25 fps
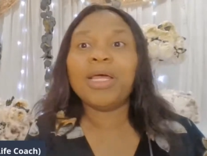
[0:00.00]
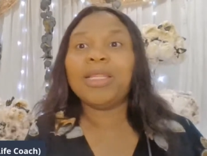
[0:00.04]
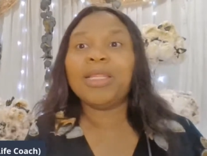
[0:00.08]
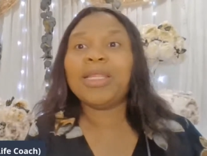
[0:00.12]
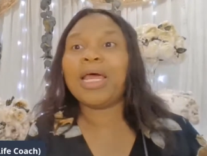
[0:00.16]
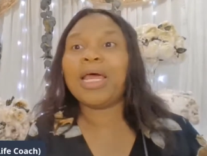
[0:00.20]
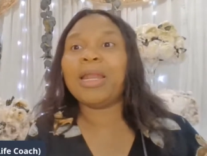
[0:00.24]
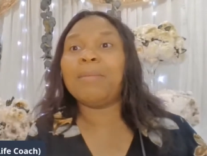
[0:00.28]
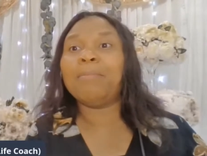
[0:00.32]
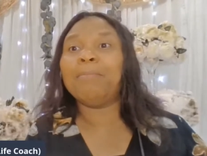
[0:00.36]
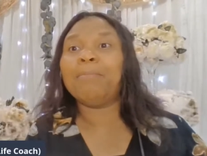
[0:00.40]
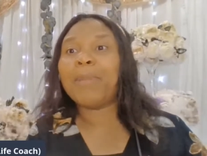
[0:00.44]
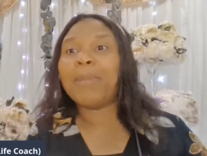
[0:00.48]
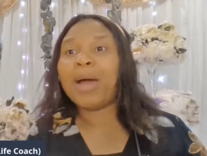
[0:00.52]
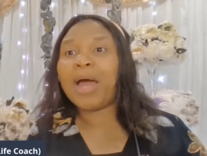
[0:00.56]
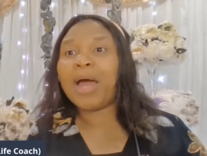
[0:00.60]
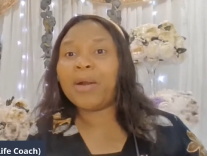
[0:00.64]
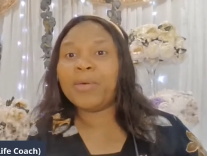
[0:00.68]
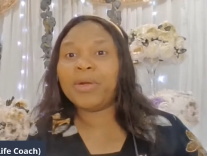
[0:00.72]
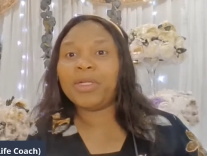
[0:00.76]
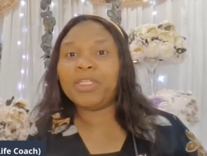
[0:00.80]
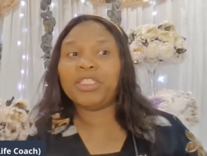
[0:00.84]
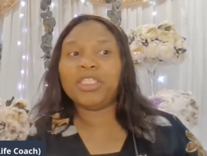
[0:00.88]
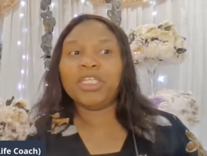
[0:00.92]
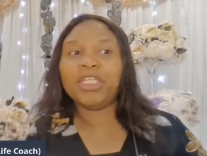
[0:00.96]
that
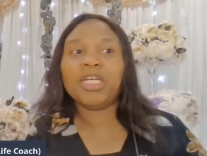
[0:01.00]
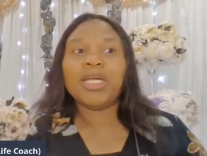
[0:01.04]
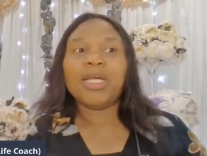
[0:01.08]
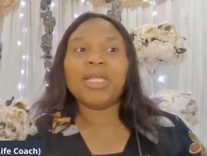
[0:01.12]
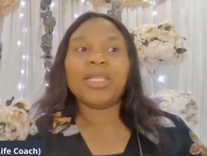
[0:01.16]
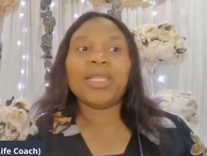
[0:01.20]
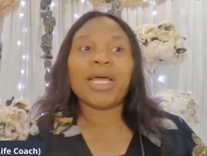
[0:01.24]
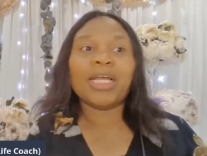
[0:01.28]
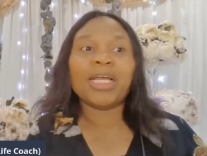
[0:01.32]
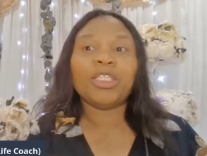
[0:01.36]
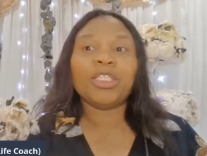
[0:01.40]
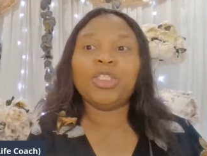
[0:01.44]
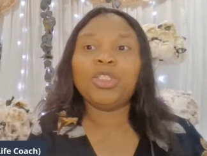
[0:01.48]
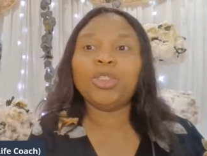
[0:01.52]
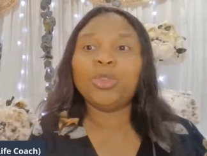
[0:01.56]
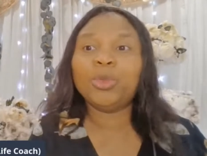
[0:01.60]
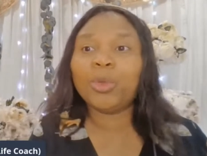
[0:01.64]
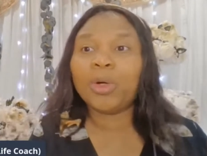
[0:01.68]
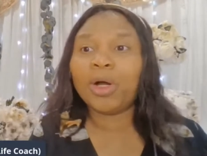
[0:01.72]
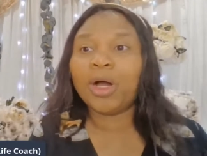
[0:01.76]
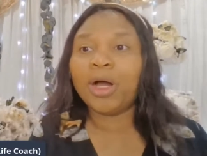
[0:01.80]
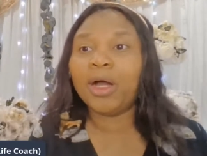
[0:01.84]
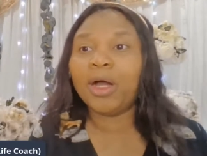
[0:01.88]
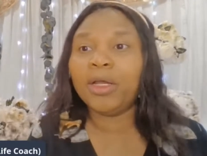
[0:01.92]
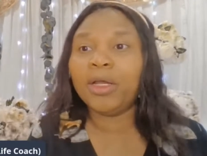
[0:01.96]
marriage that you
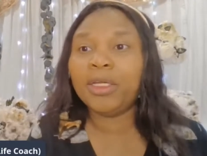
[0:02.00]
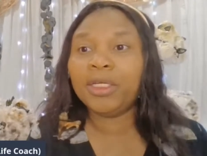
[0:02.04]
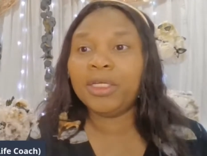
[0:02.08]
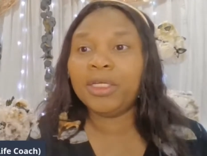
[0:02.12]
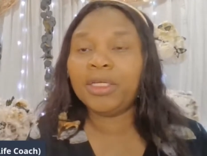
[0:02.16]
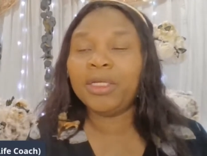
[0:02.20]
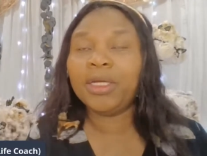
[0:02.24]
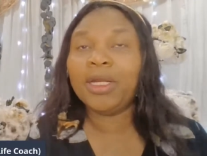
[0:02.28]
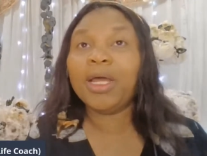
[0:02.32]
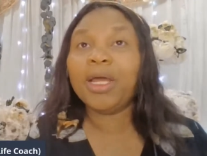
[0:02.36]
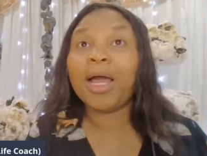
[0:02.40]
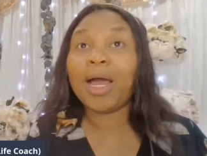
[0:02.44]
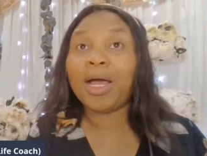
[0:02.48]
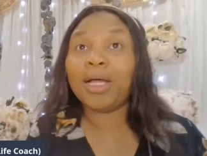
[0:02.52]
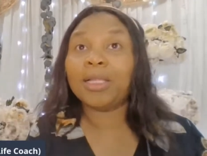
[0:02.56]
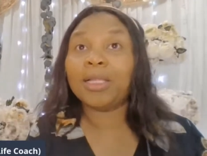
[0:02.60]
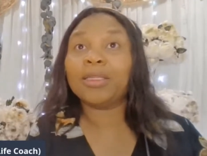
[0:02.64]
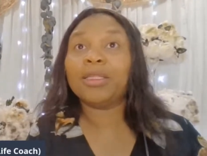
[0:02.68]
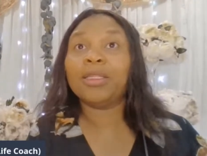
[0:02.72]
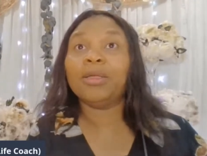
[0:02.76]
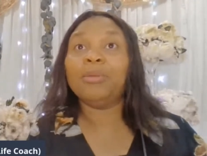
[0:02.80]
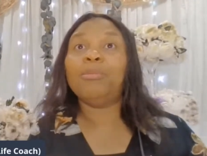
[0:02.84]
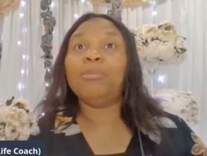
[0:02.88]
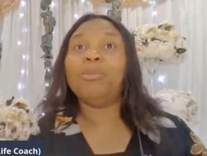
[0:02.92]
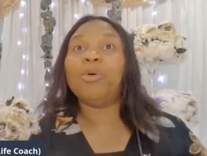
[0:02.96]
are in at
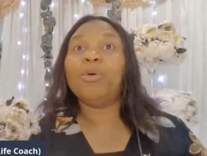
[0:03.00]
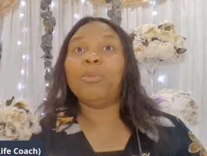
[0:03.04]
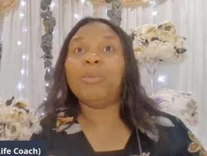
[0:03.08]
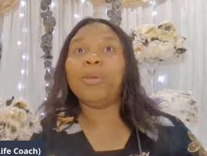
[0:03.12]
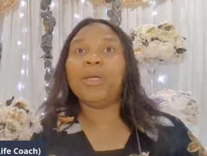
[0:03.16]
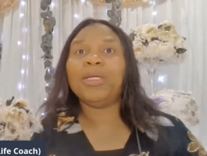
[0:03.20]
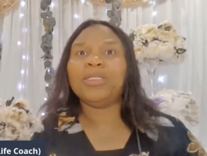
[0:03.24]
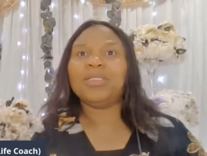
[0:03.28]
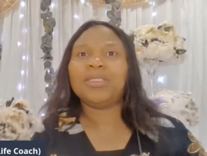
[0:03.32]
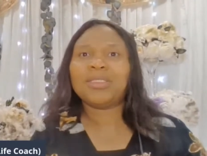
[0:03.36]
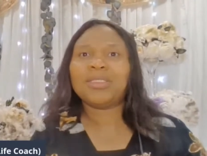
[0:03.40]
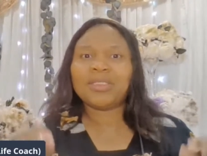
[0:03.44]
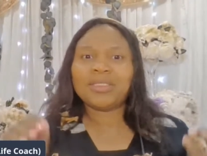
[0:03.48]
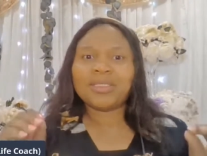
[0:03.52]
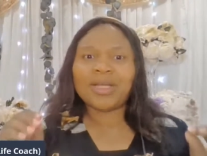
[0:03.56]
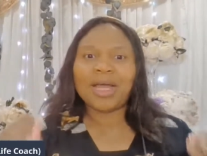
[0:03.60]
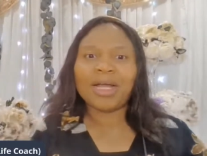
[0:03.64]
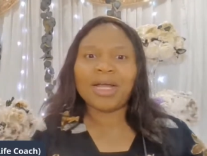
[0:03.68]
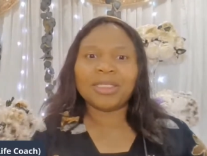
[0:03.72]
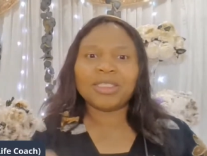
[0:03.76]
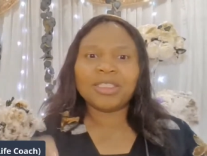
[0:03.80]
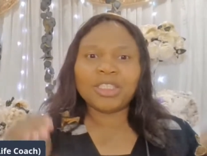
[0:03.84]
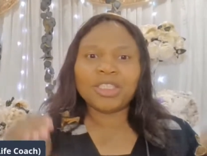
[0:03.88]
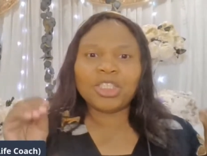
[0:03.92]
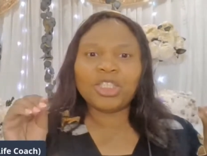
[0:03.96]
the moment?
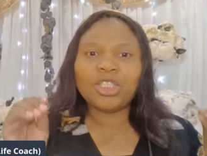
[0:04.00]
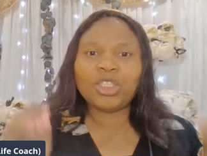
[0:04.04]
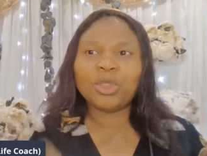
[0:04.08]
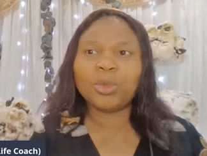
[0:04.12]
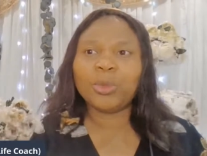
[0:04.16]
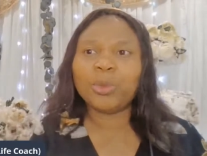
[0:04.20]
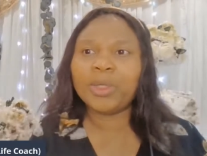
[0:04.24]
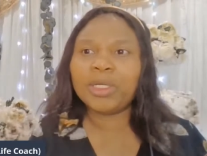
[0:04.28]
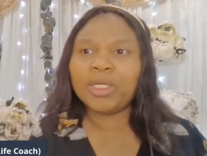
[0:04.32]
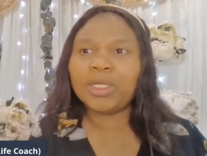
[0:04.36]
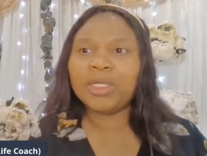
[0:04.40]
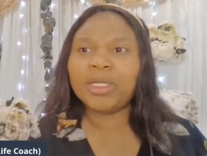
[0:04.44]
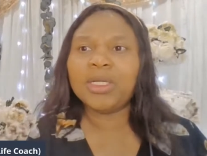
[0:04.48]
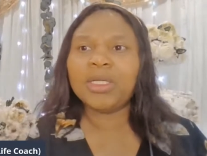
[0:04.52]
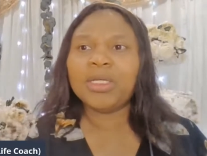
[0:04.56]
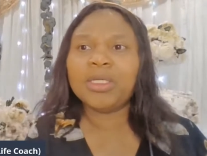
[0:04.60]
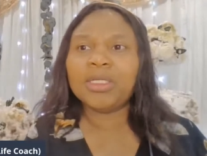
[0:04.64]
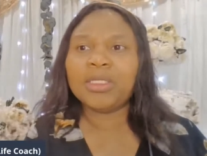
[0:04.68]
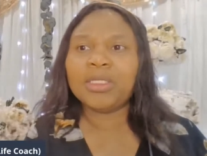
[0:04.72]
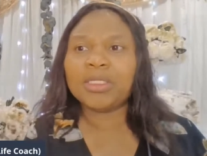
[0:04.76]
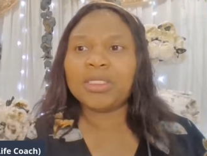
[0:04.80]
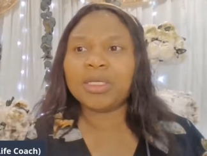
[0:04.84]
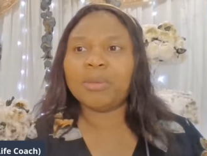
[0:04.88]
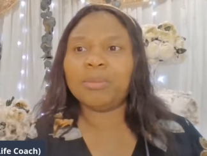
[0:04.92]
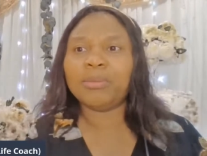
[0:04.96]
Start doing
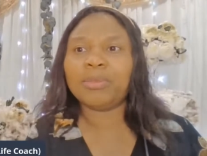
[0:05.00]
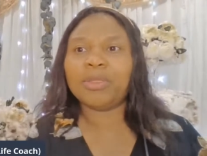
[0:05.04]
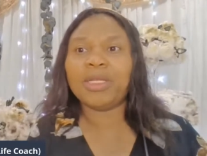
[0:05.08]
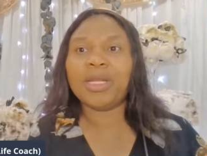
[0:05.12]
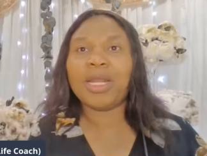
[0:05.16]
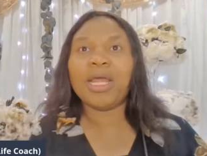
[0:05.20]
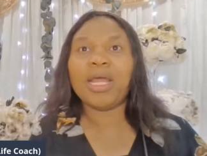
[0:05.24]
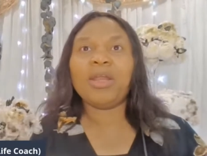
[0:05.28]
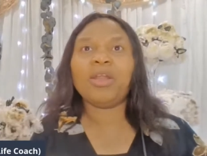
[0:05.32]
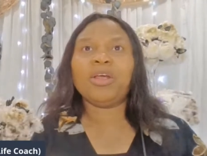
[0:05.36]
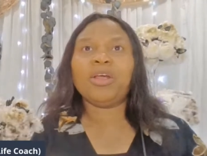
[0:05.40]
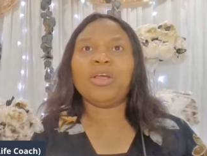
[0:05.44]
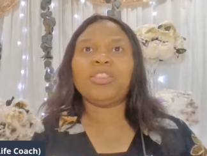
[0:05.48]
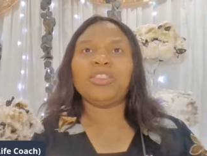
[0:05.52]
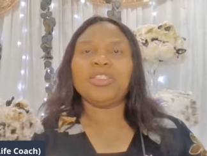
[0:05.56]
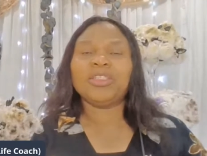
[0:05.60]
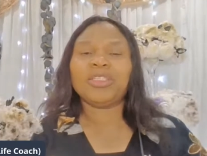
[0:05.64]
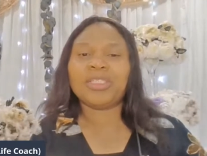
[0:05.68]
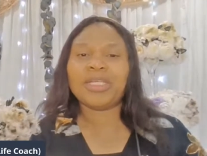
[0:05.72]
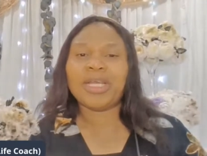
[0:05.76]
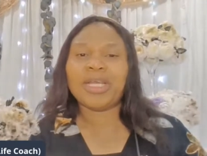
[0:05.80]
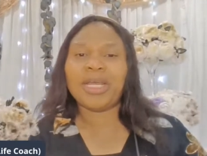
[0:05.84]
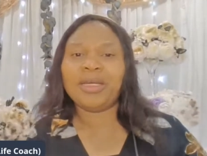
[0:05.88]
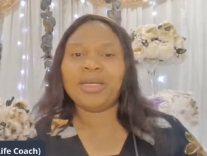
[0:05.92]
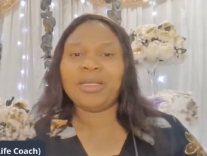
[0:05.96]
something, and not
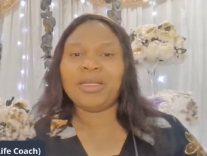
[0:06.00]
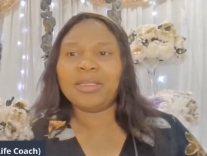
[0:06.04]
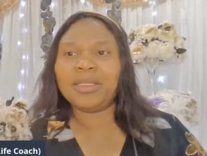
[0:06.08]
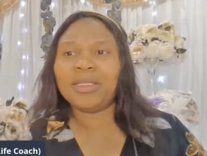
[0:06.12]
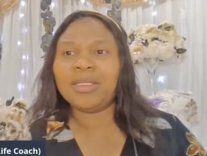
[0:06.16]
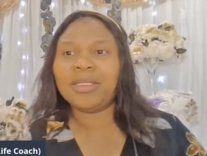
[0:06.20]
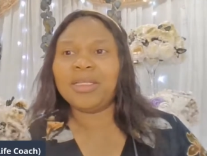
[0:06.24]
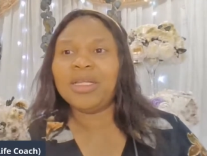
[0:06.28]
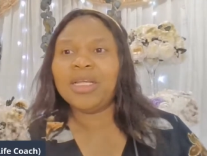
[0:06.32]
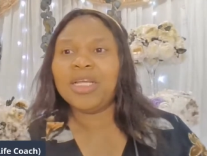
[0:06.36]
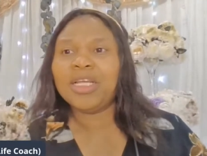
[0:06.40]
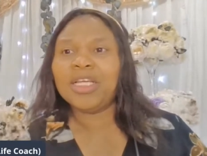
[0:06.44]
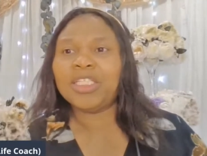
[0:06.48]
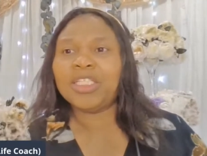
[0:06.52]
just anything.